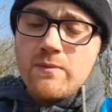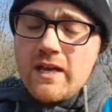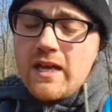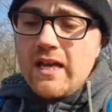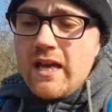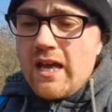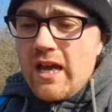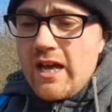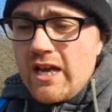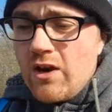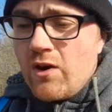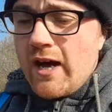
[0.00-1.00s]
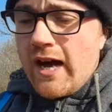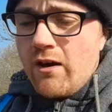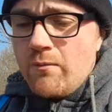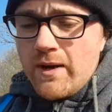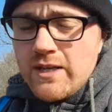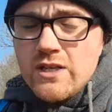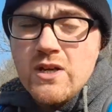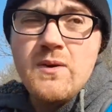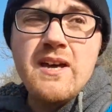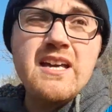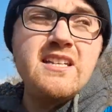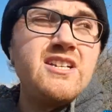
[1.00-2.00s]
me, you know, how am I
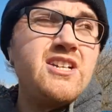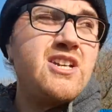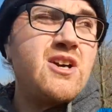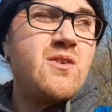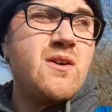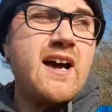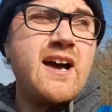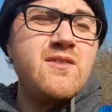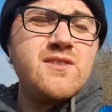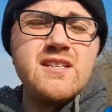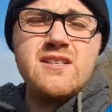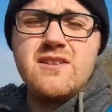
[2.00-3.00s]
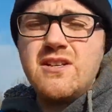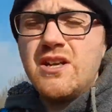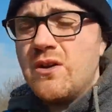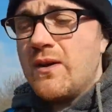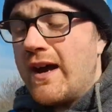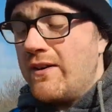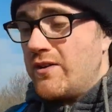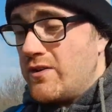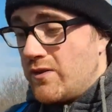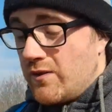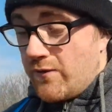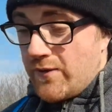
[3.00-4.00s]
doing, you know, how's it, you know, how
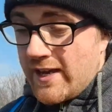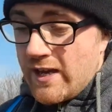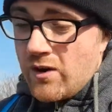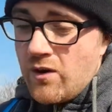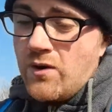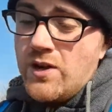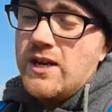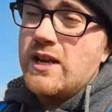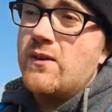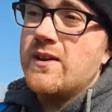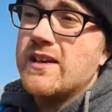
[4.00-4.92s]
you feel, you know,